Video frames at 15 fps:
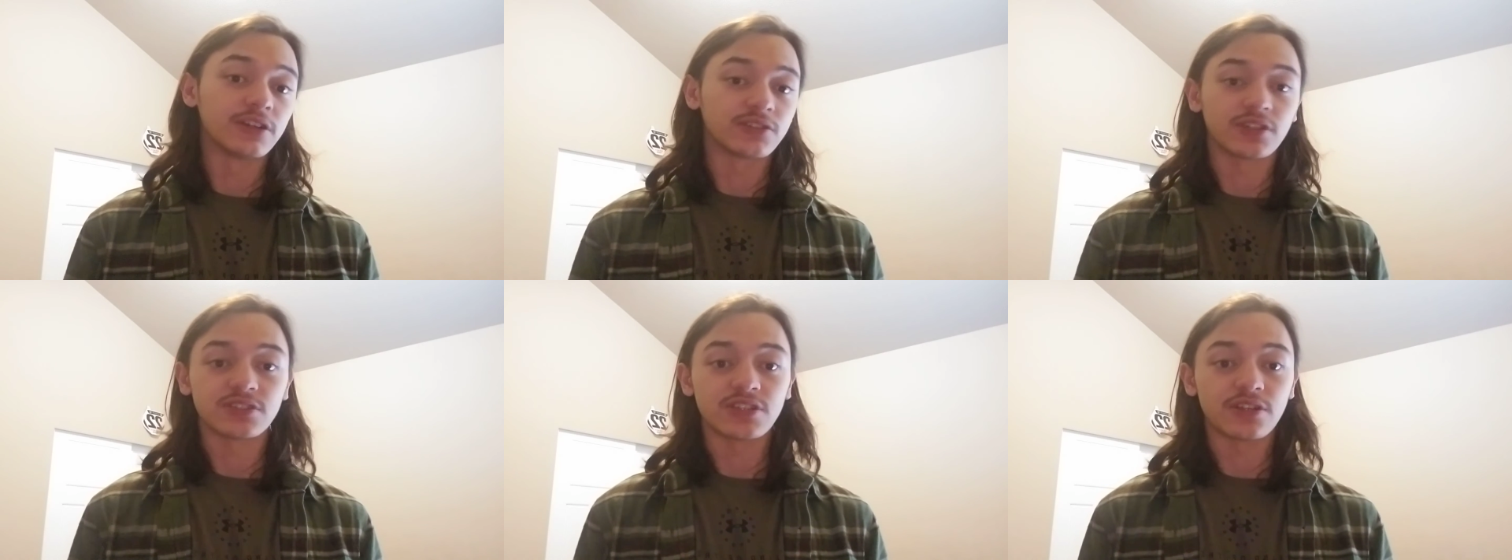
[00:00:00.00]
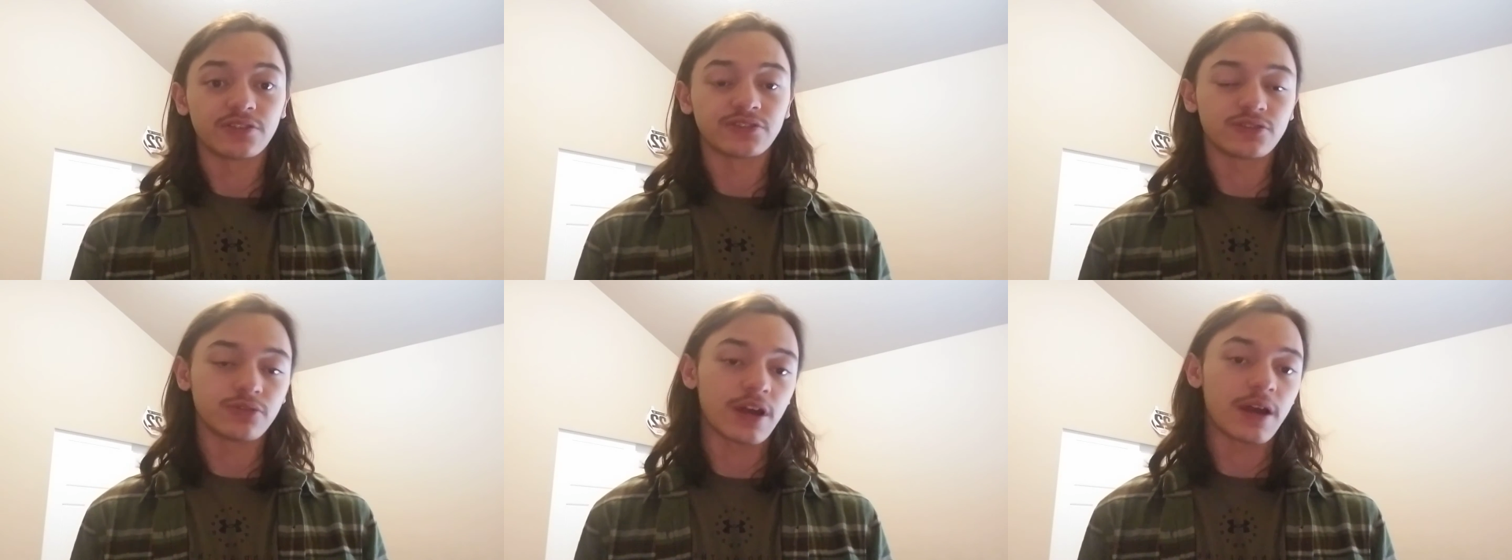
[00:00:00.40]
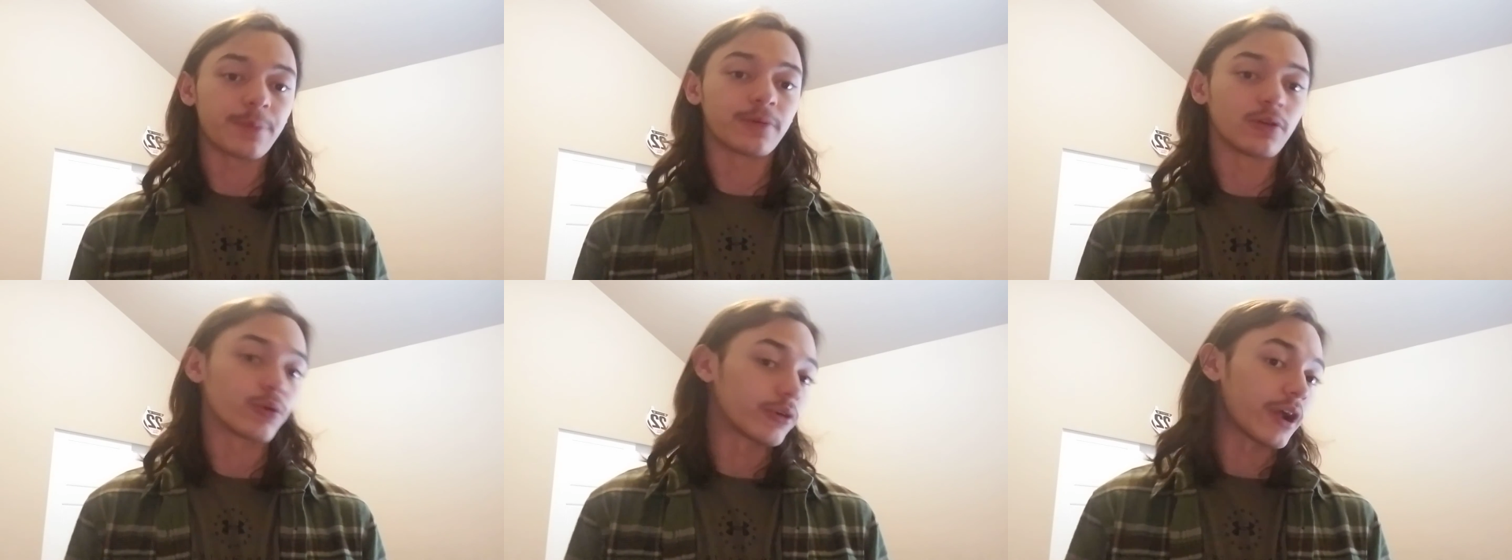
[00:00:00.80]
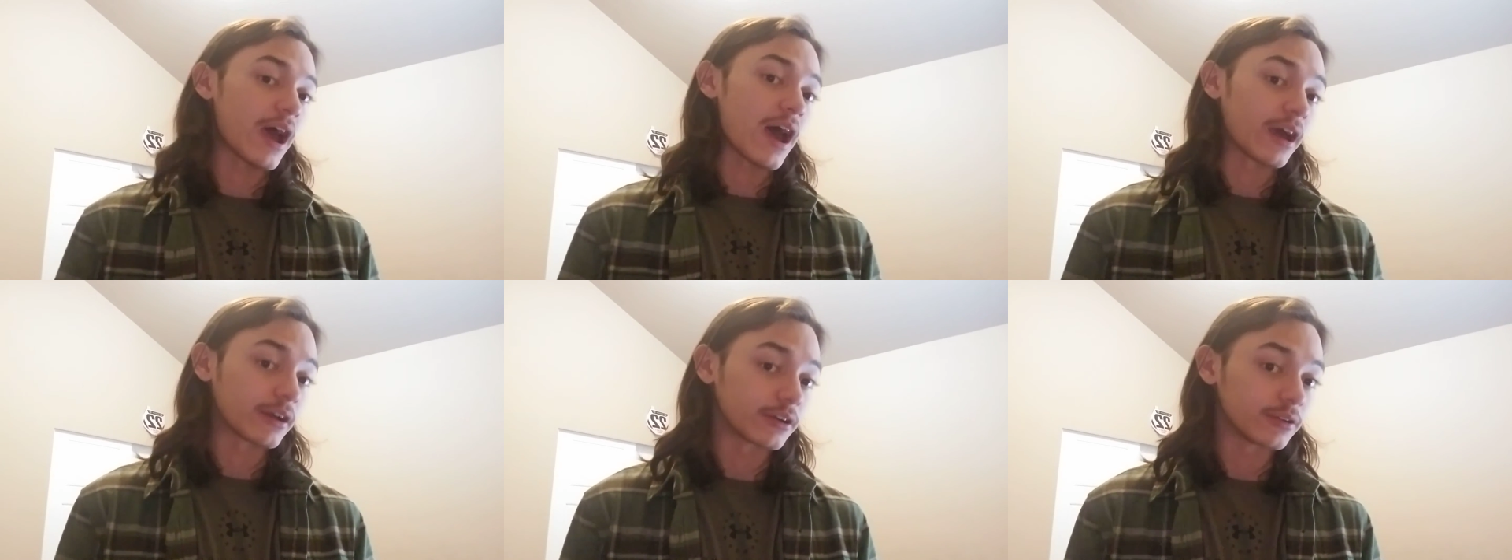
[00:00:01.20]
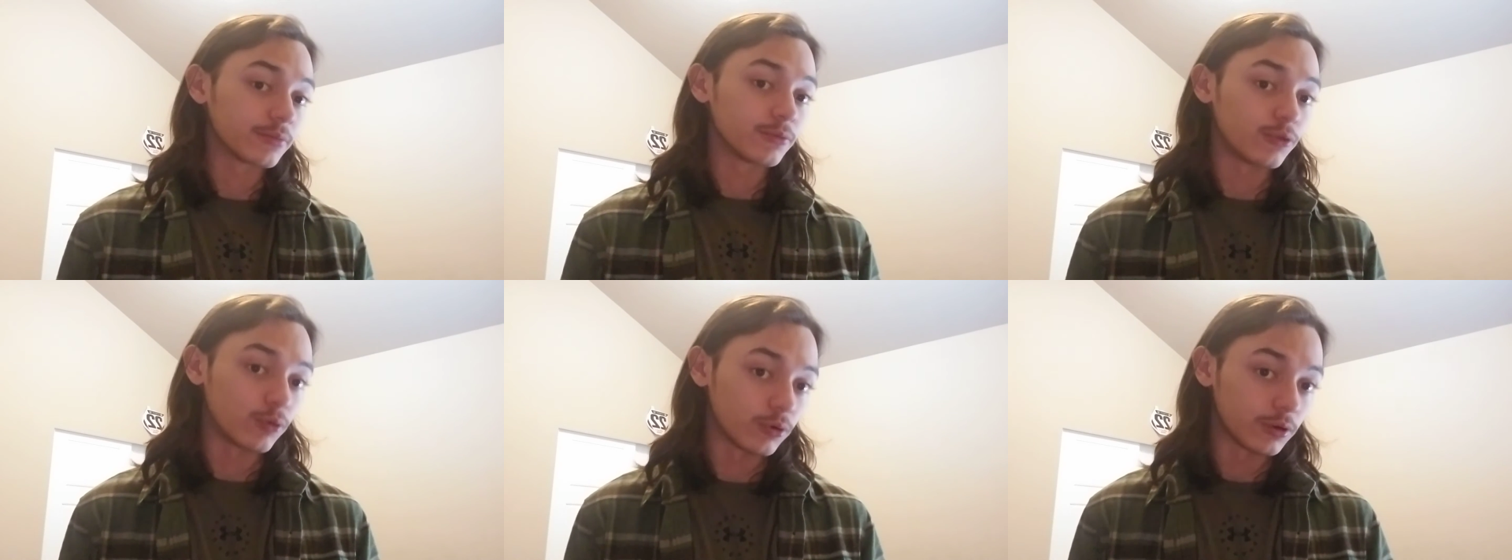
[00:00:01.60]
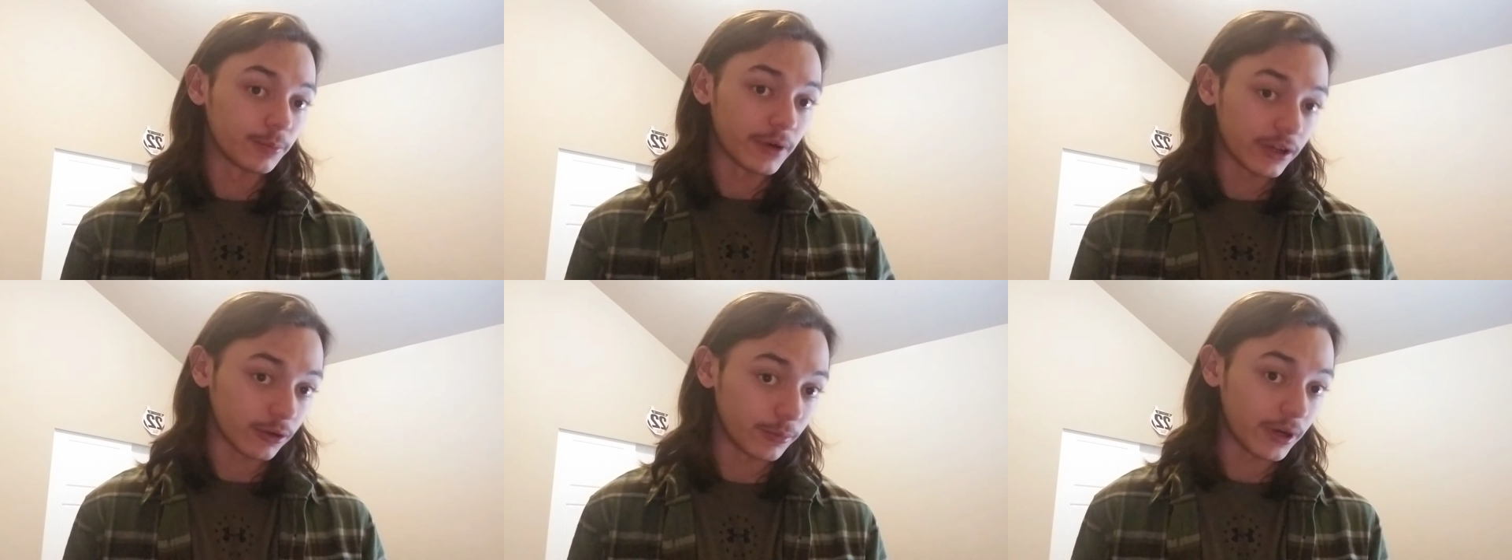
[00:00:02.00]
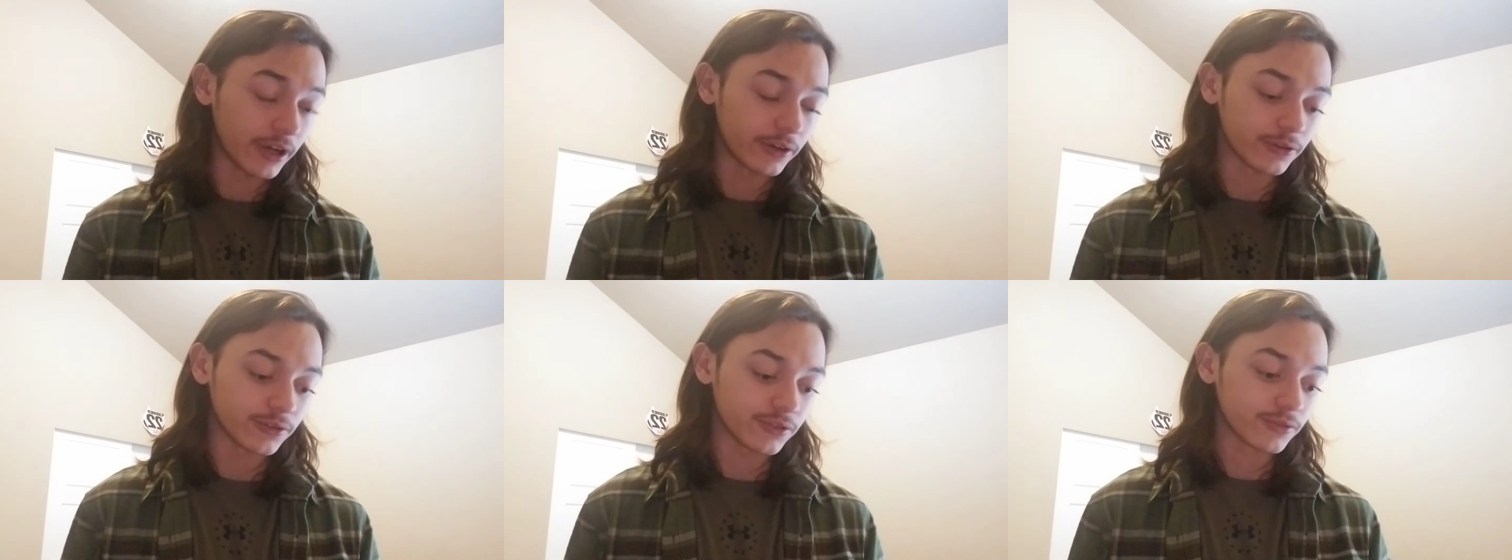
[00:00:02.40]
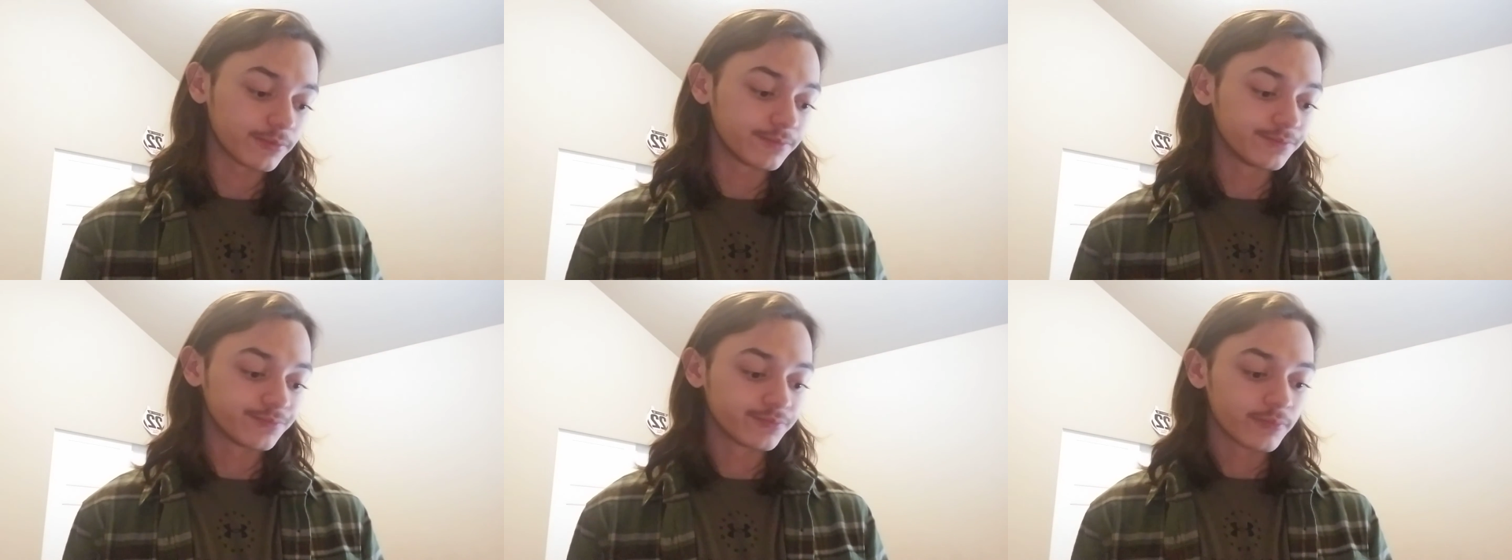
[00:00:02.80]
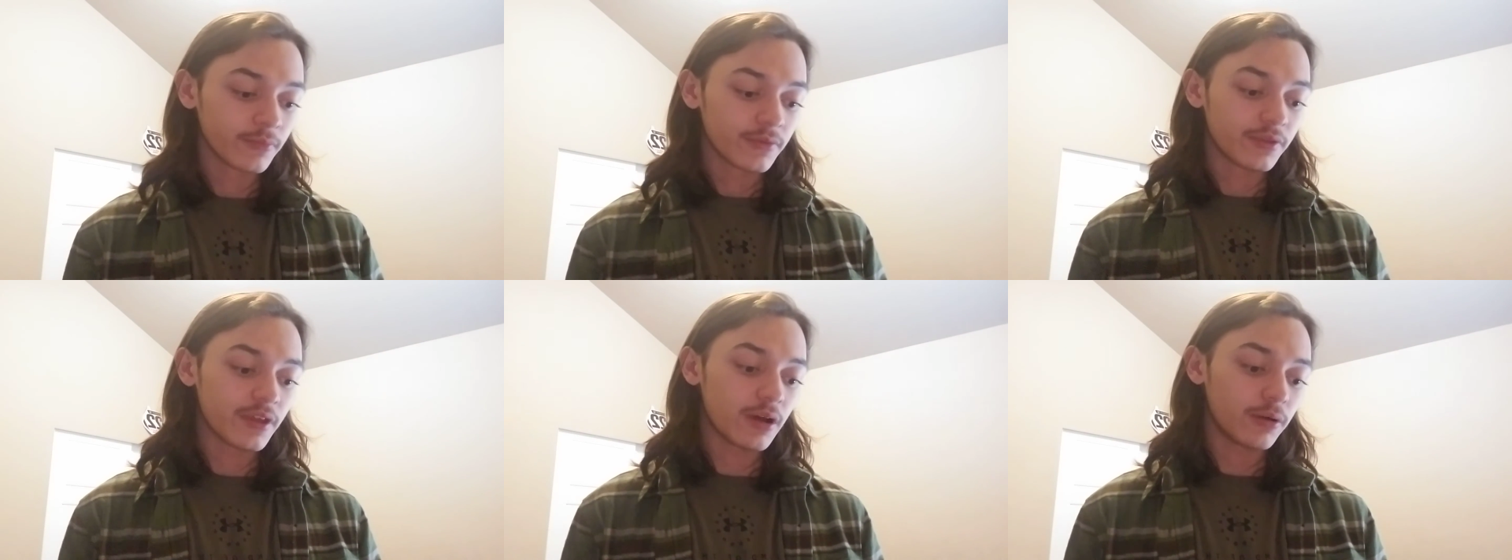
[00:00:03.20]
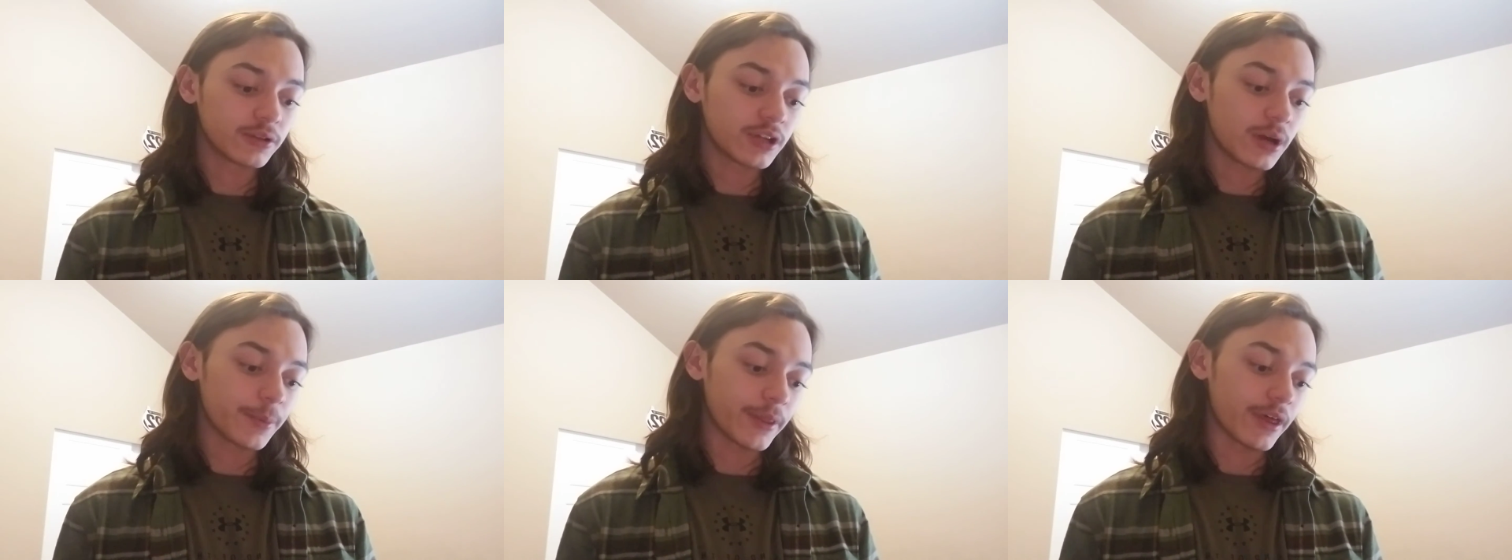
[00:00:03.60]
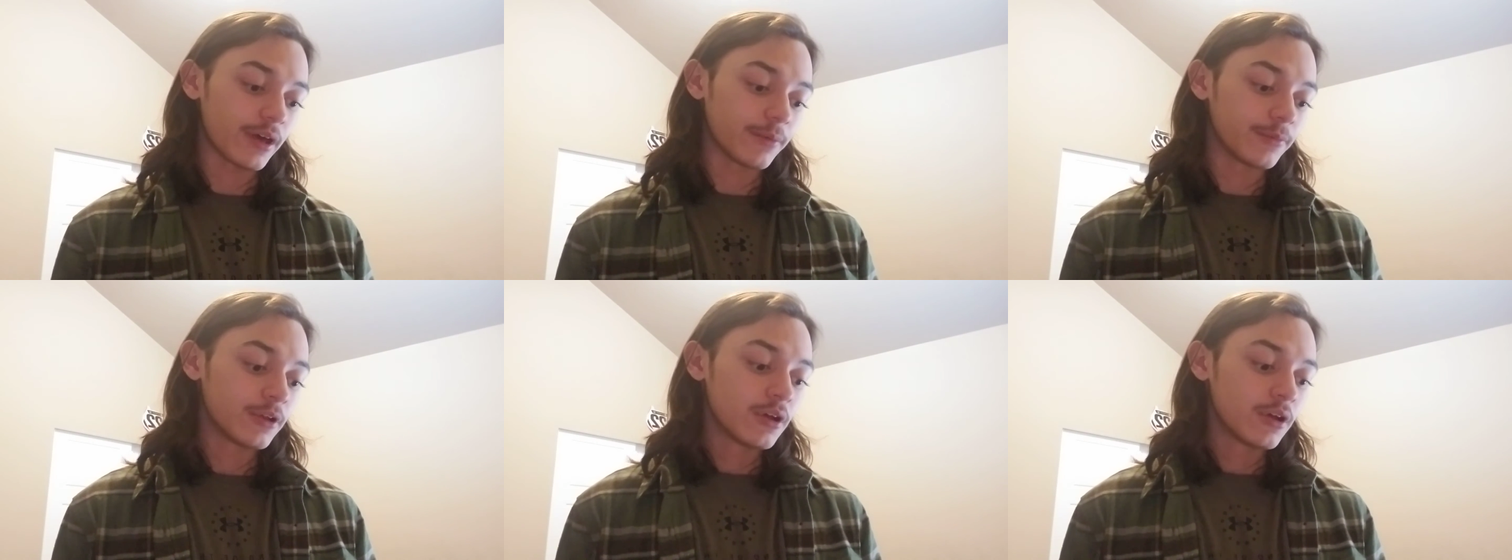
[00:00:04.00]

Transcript: such as Trapper or Hag or Michael Myers. Now on top of that,